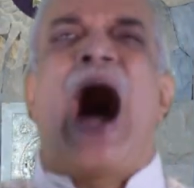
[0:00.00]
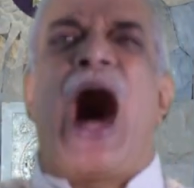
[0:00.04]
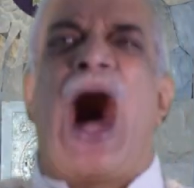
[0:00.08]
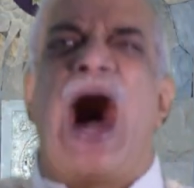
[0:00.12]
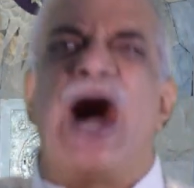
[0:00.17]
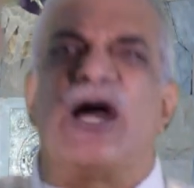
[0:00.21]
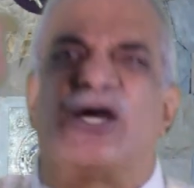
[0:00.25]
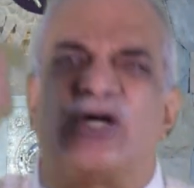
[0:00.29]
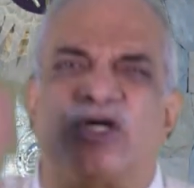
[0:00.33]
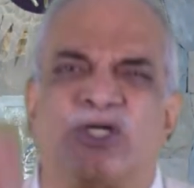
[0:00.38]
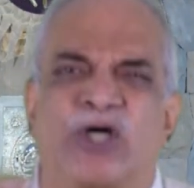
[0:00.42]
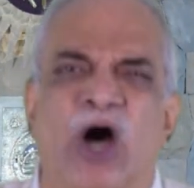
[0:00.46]

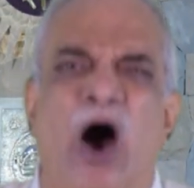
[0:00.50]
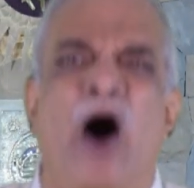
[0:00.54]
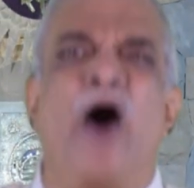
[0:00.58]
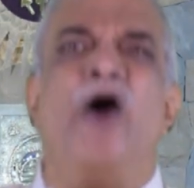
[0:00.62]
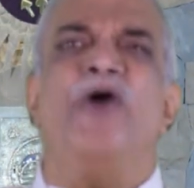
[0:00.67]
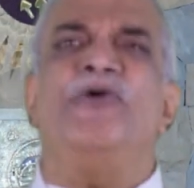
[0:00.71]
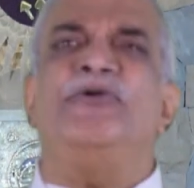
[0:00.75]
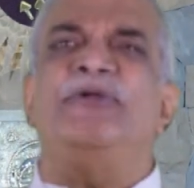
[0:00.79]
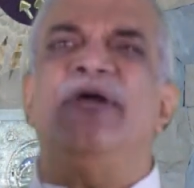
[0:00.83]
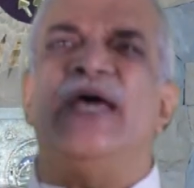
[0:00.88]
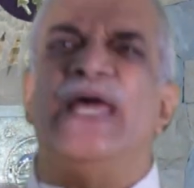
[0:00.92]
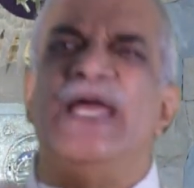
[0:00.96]
Our
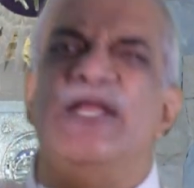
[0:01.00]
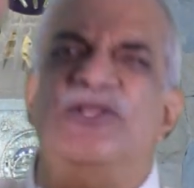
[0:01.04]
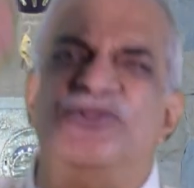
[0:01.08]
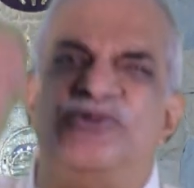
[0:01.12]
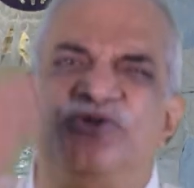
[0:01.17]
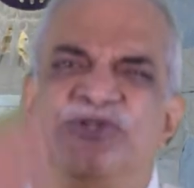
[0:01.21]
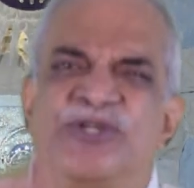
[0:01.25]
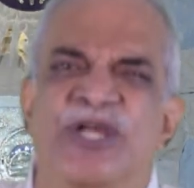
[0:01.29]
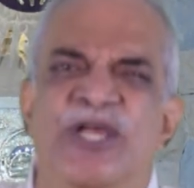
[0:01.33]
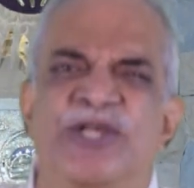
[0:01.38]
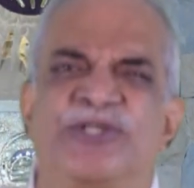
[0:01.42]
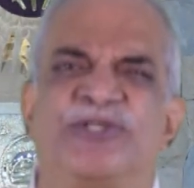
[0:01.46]
God in
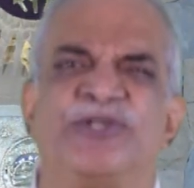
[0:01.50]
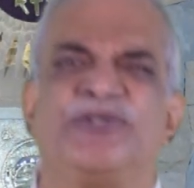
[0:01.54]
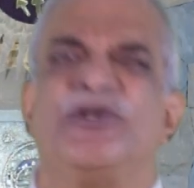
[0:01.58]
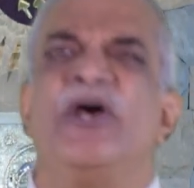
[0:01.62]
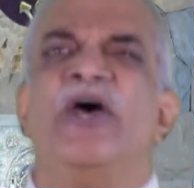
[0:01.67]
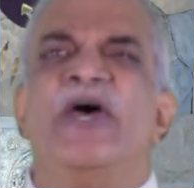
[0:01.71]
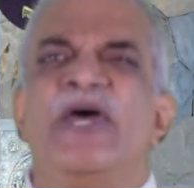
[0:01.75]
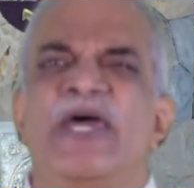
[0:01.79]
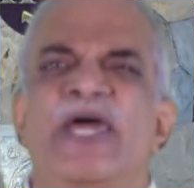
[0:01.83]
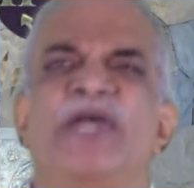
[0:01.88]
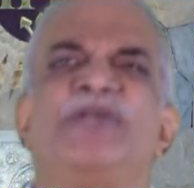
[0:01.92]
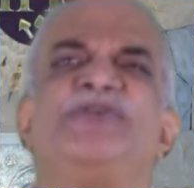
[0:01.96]
Jesus
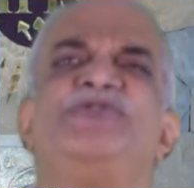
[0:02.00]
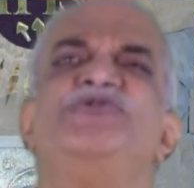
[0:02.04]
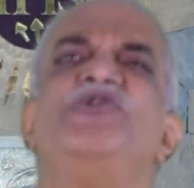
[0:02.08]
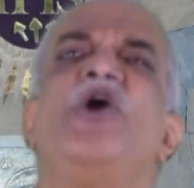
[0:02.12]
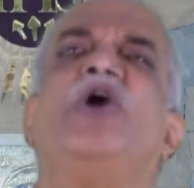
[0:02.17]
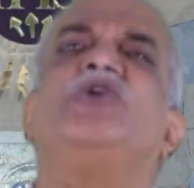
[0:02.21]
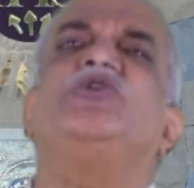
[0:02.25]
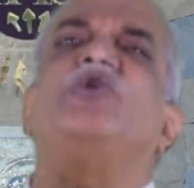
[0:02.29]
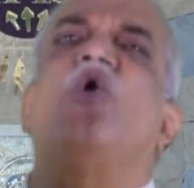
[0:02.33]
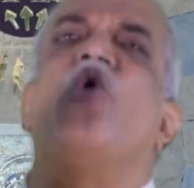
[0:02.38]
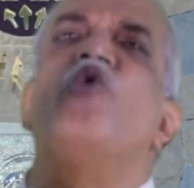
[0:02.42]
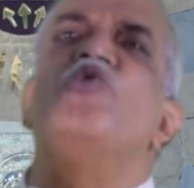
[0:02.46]
is
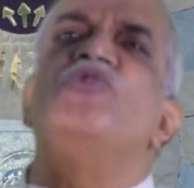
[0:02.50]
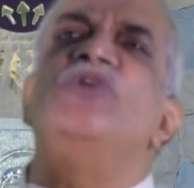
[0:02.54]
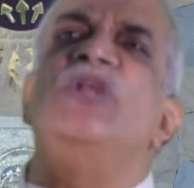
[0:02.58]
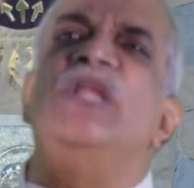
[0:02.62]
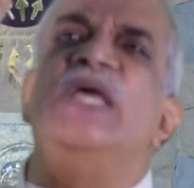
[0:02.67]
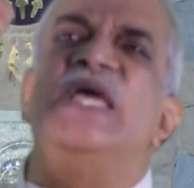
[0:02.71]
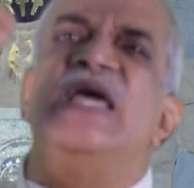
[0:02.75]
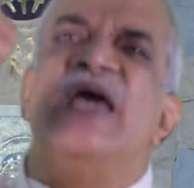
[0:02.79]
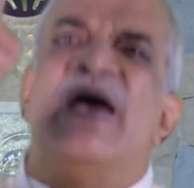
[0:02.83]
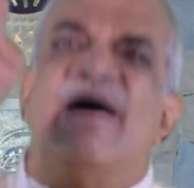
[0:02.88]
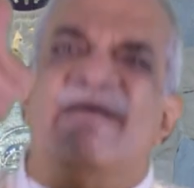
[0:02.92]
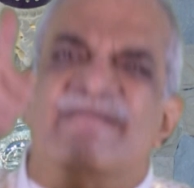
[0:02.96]
not
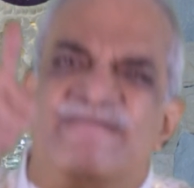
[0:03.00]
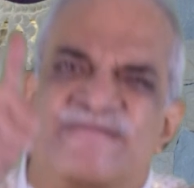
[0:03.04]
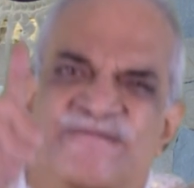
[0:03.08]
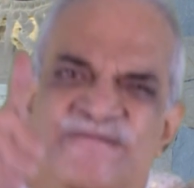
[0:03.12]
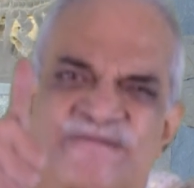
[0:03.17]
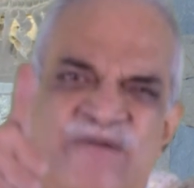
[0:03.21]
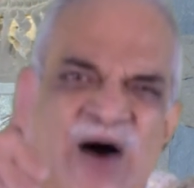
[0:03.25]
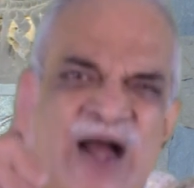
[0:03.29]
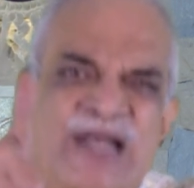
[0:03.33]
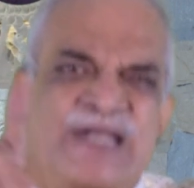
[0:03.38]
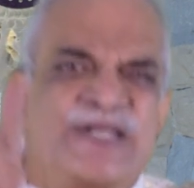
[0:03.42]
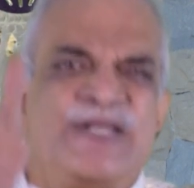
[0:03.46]
only
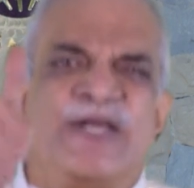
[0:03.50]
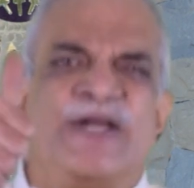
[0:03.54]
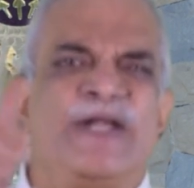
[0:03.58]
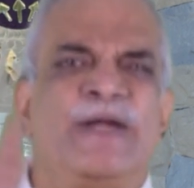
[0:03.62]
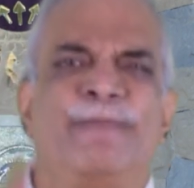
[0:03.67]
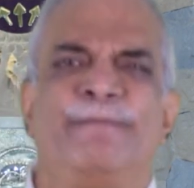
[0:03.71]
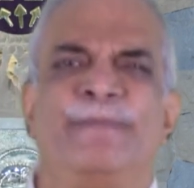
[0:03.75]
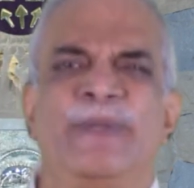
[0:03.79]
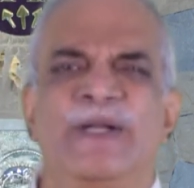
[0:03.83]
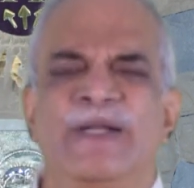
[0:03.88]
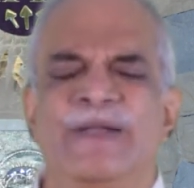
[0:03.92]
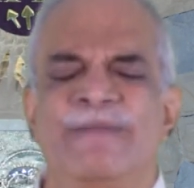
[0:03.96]

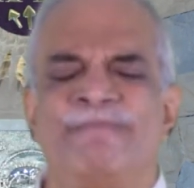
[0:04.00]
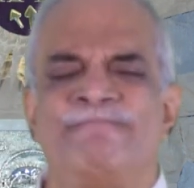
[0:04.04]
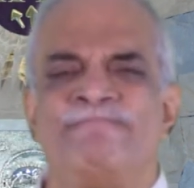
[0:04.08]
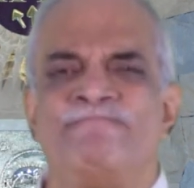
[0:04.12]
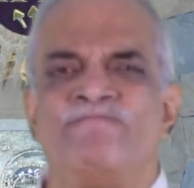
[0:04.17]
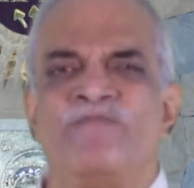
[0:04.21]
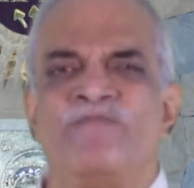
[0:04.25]
vulnerable,